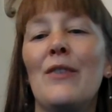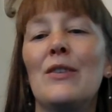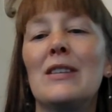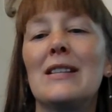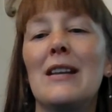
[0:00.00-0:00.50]

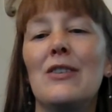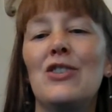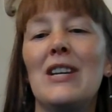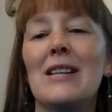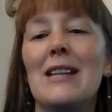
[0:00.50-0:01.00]
that
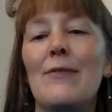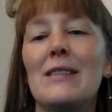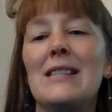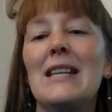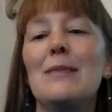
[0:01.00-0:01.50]
she had never
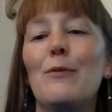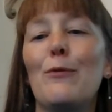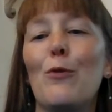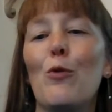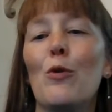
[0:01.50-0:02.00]
seen
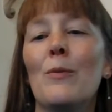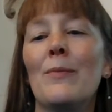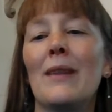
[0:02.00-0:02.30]
before,